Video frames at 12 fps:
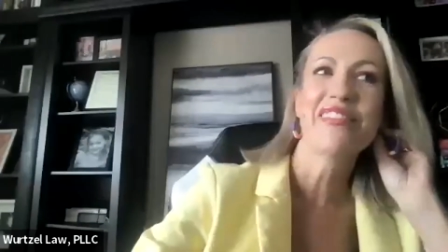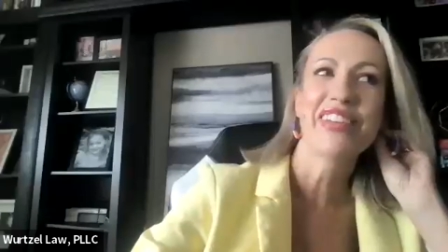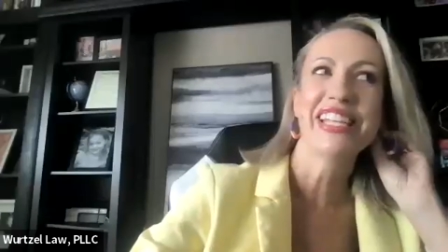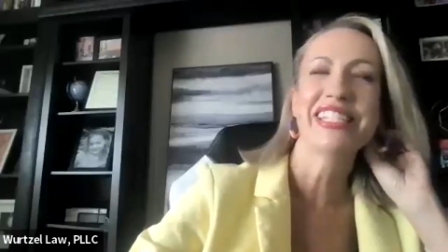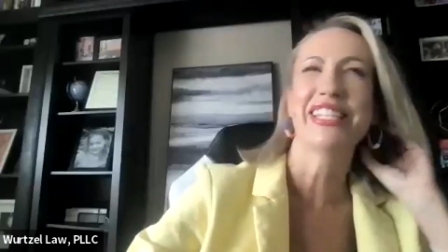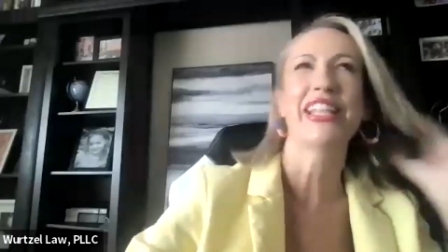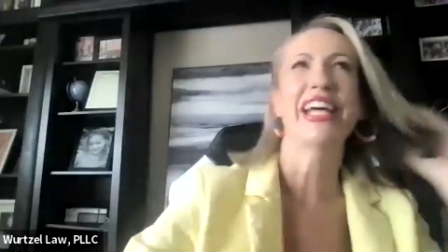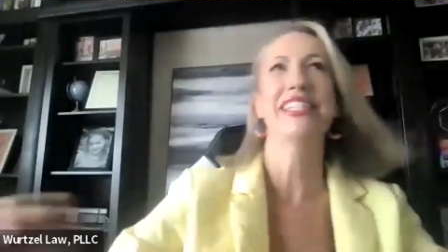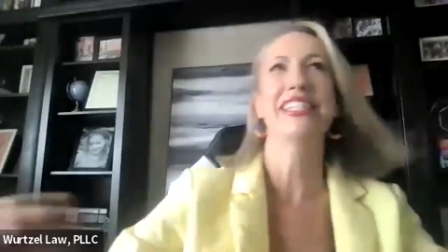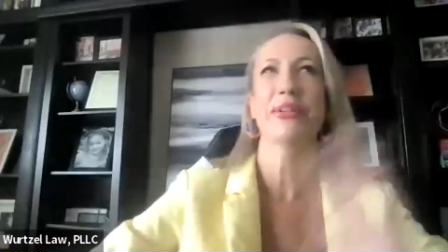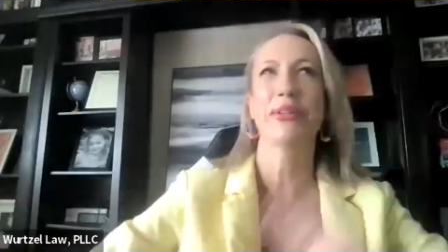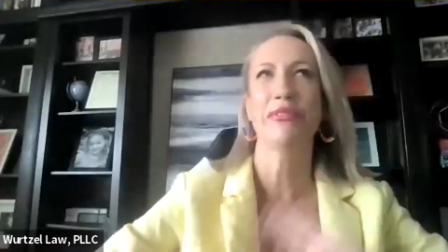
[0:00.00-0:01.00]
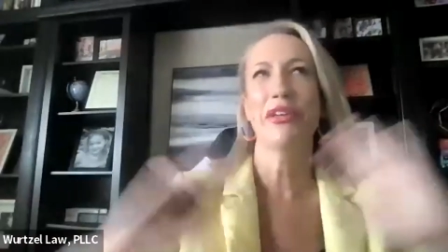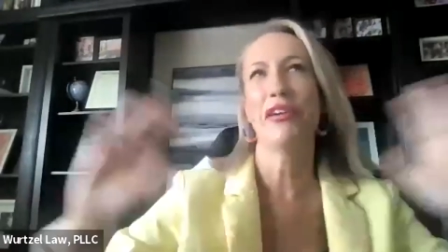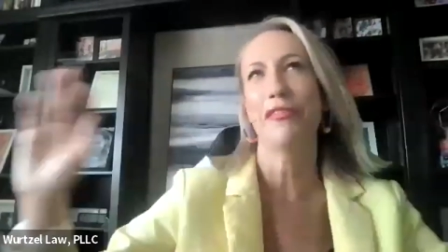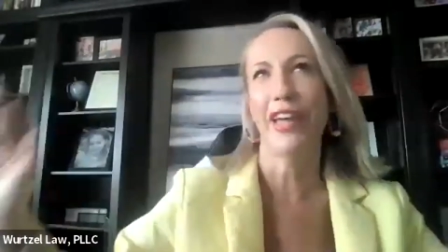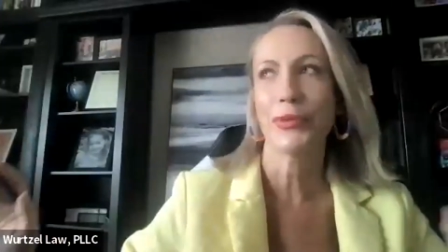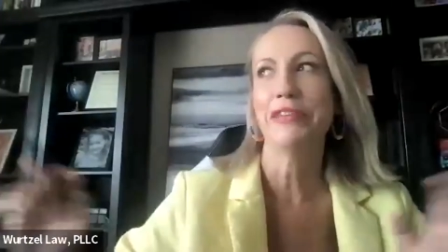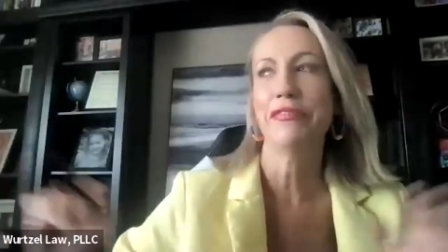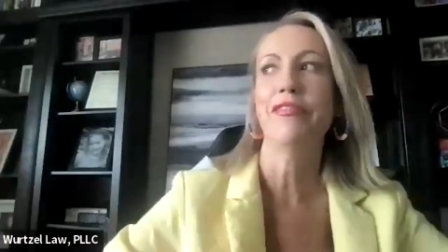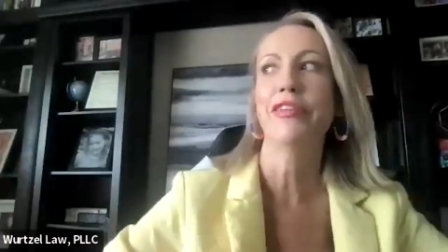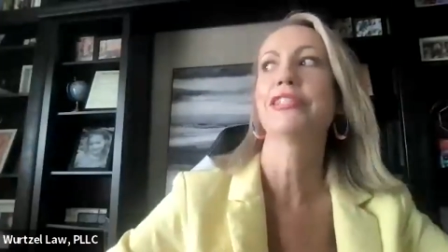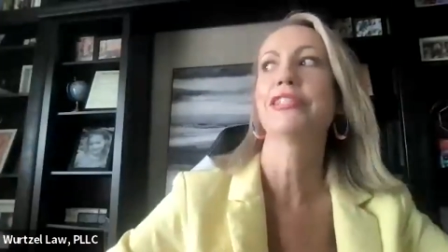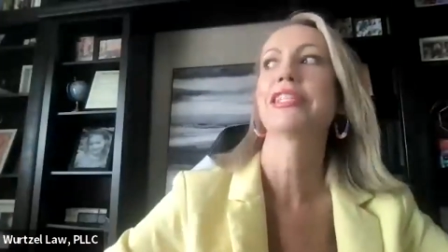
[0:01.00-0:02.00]
office. So that's the equivalent of
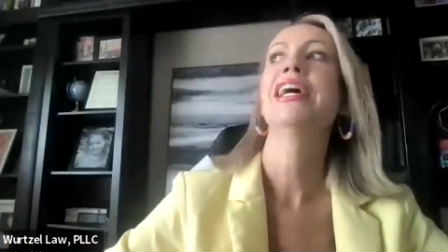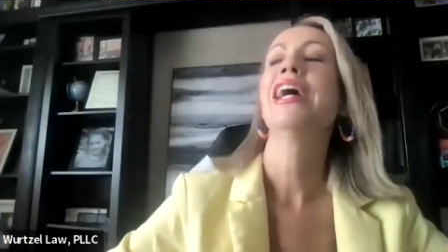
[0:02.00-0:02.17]
25 years.